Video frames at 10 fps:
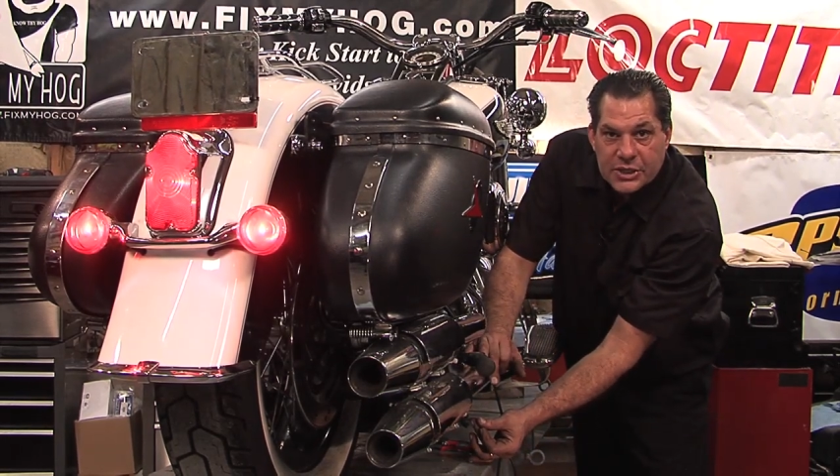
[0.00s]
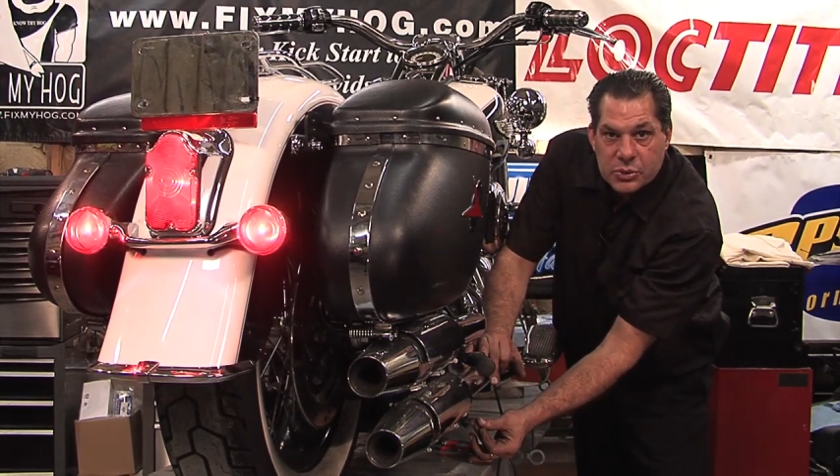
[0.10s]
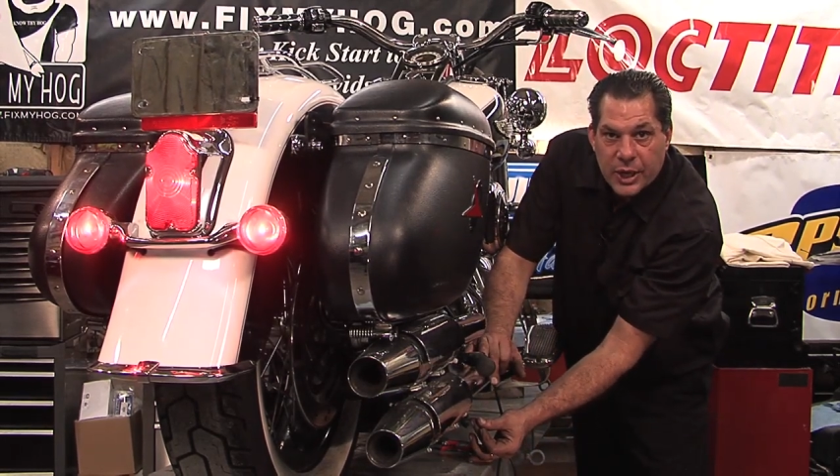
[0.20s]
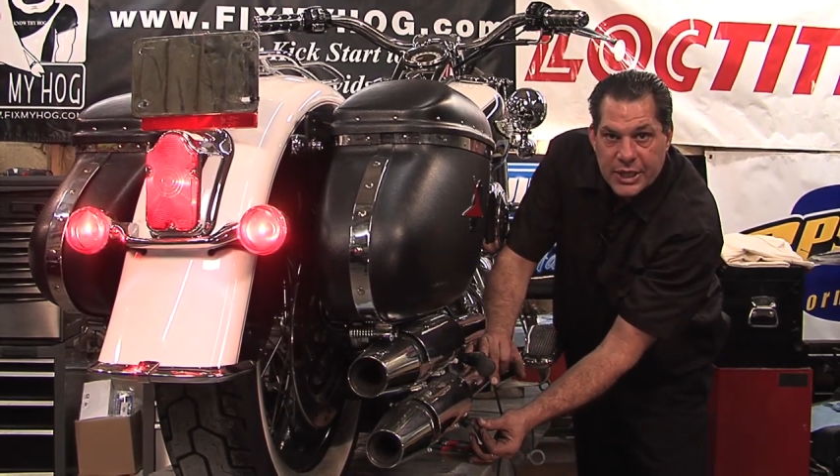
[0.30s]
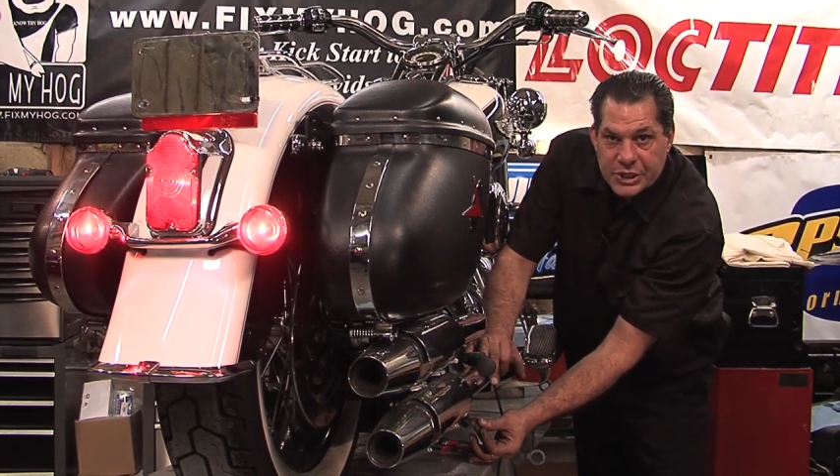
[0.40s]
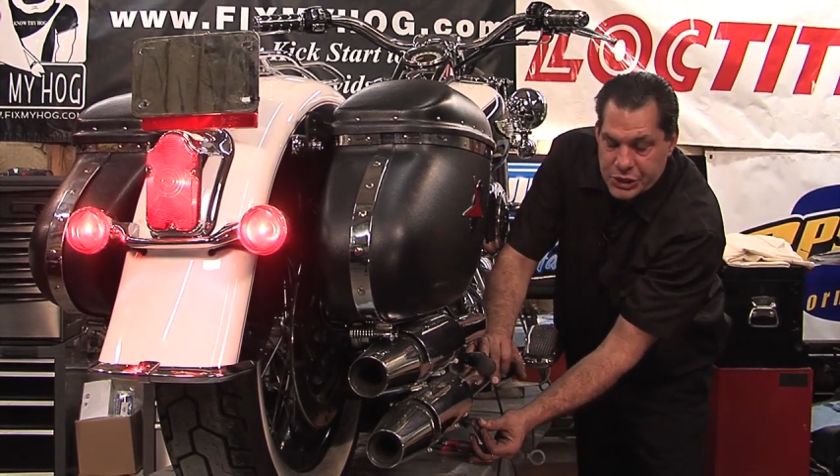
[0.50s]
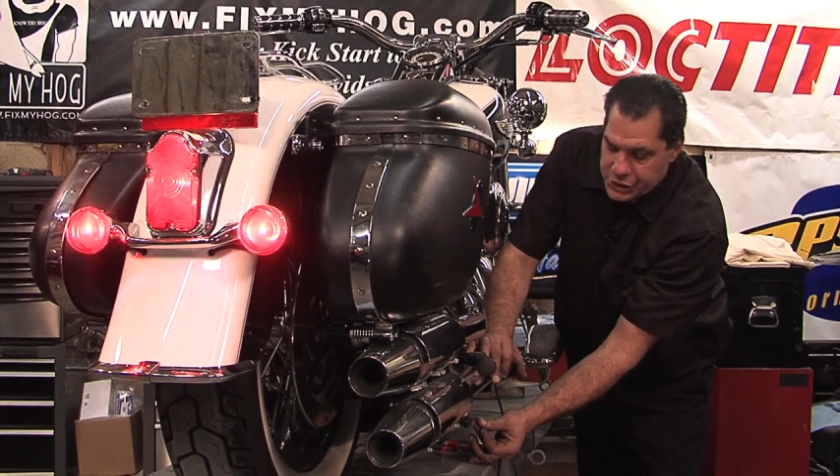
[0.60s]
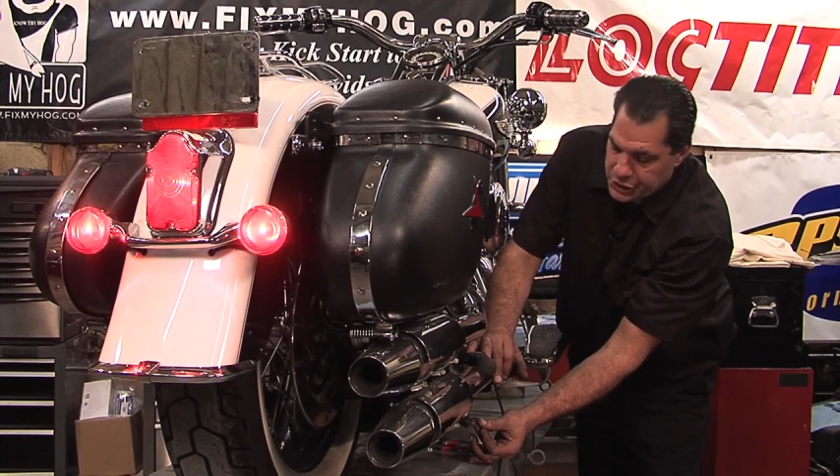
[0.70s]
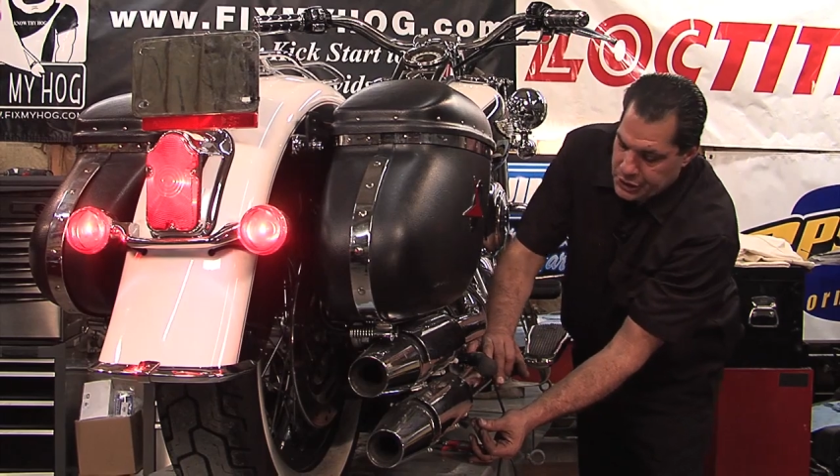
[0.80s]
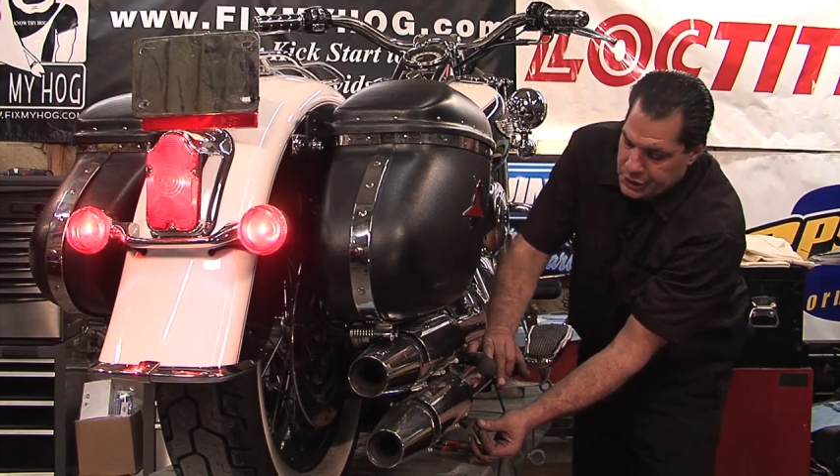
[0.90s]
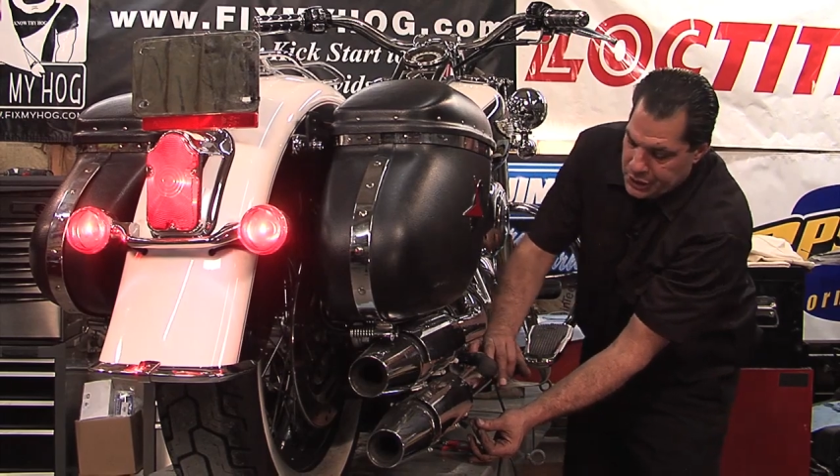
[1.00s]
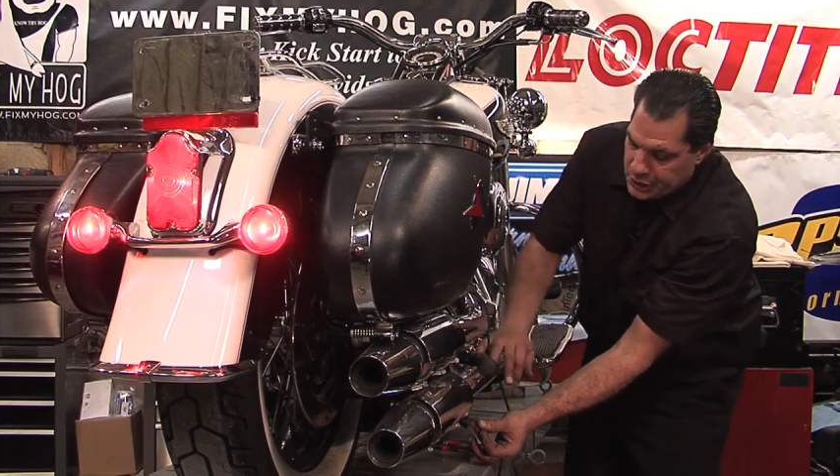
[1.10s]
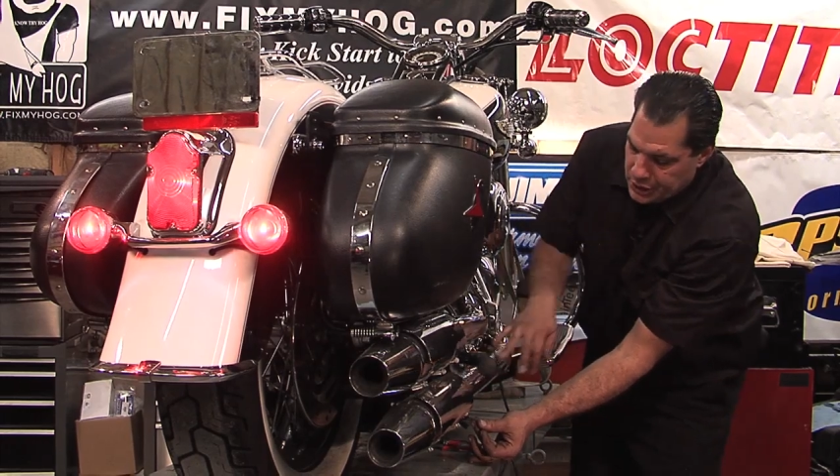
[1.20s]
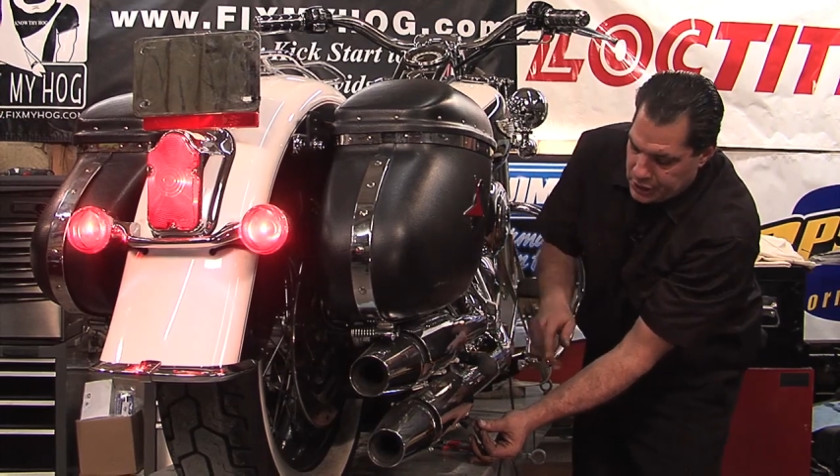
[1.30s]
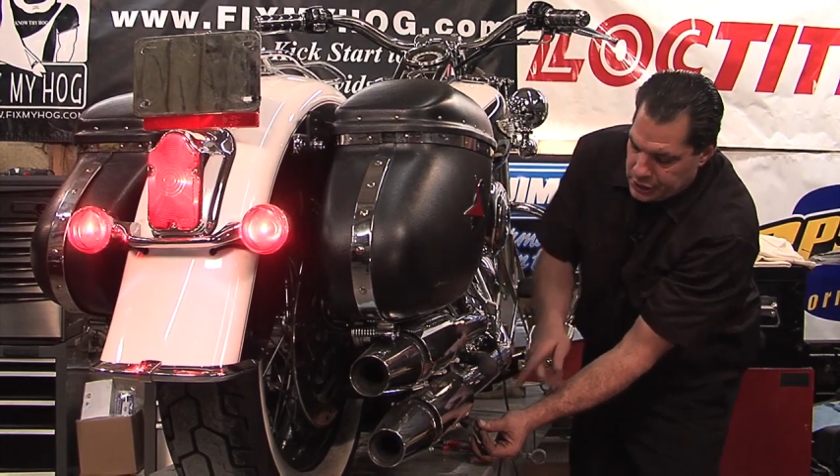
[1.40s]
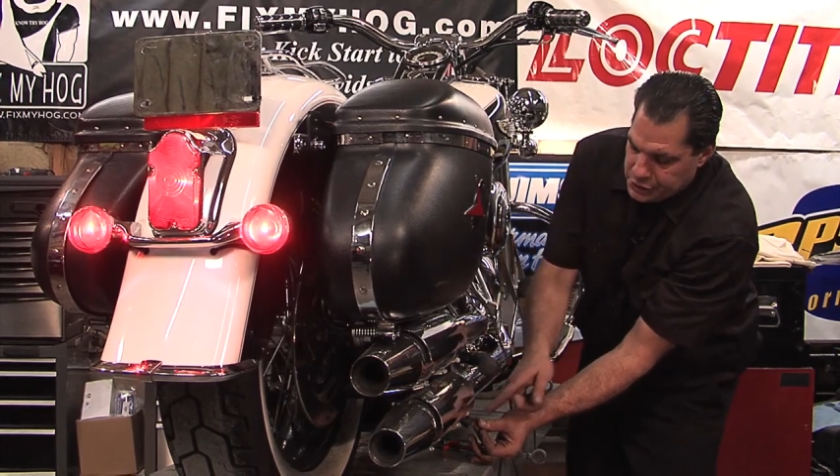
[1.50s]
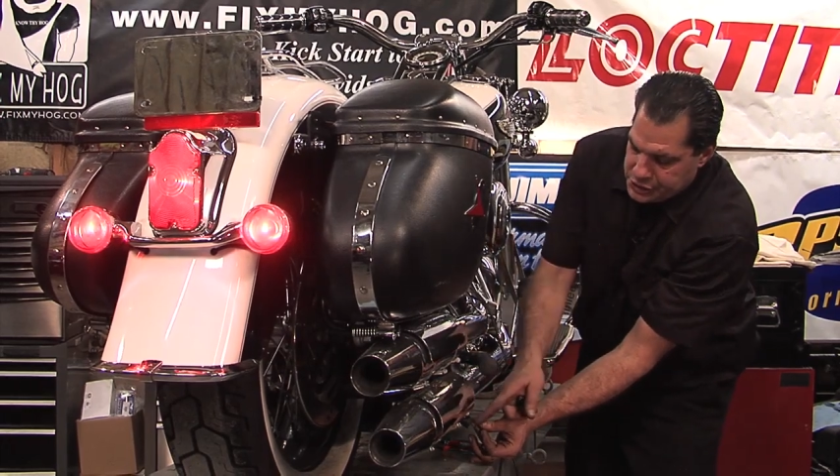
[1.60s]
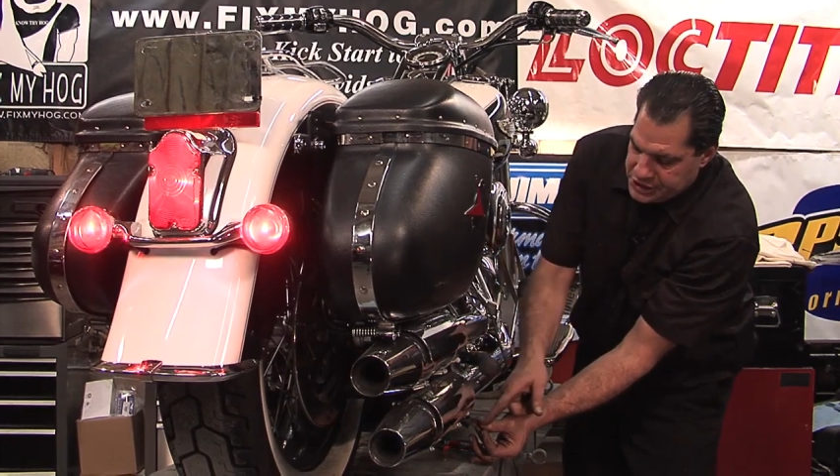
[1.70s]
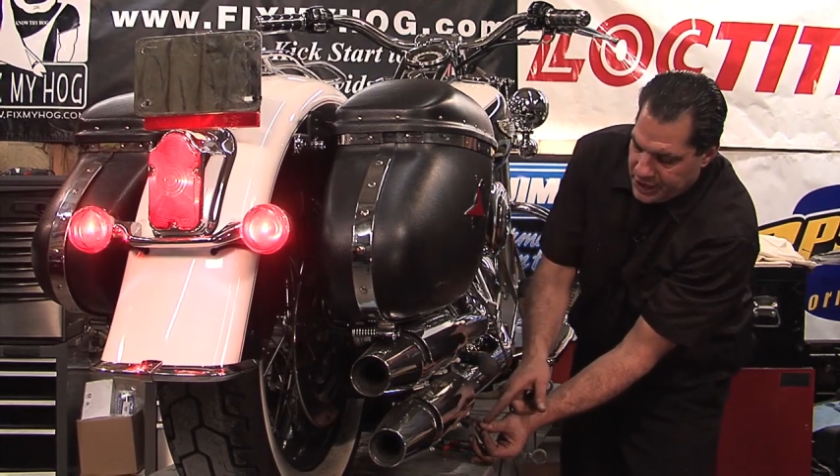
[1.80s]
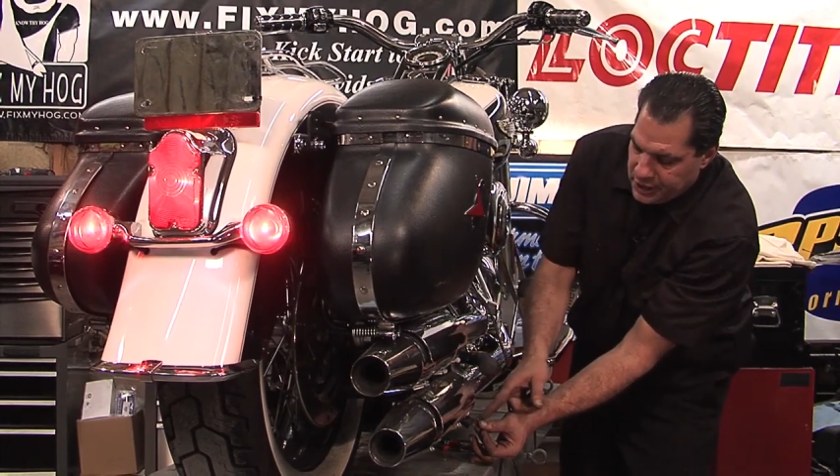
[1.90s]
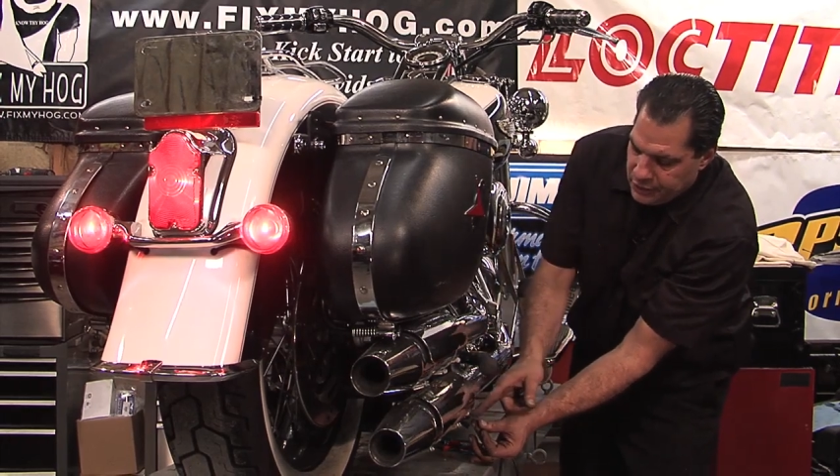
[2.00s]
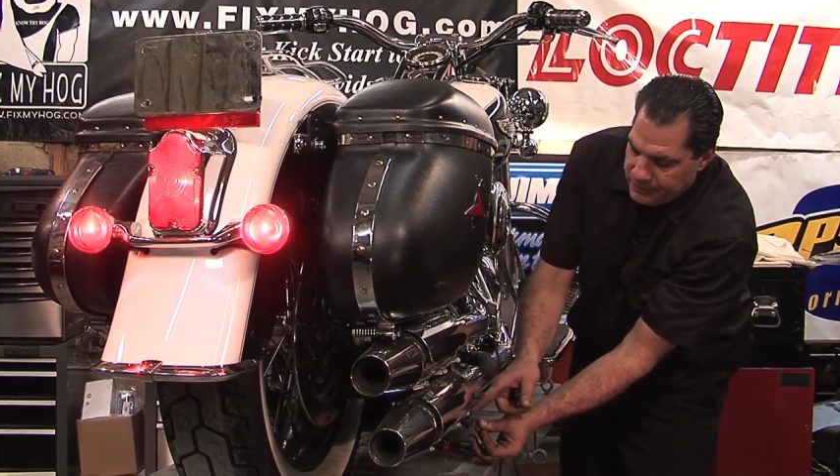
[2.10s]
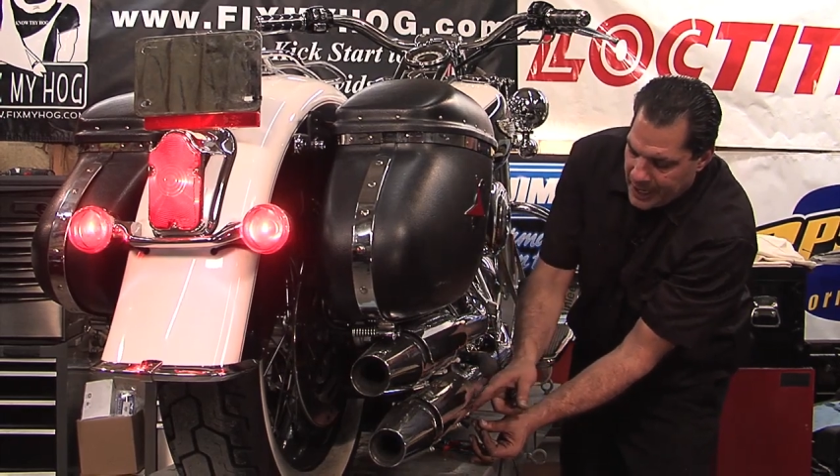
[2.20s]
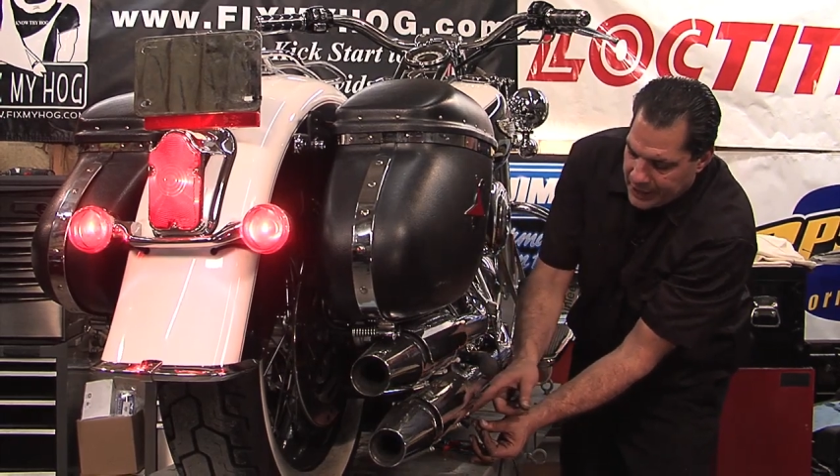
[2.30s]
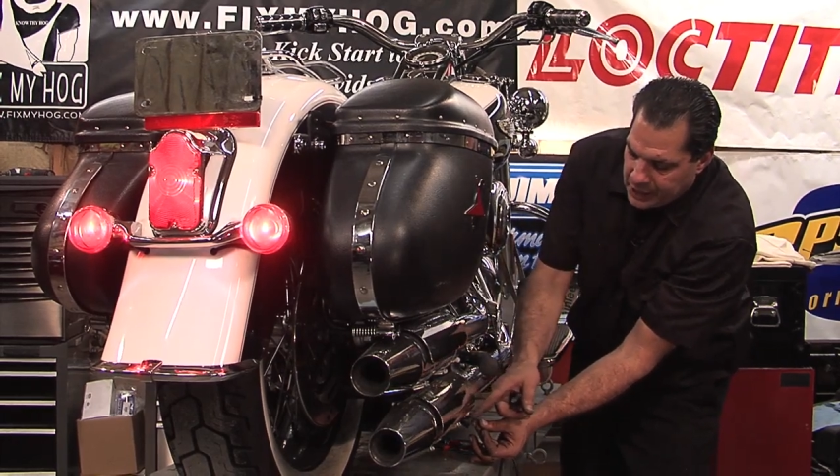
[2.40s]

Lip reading: switch. You see you've made a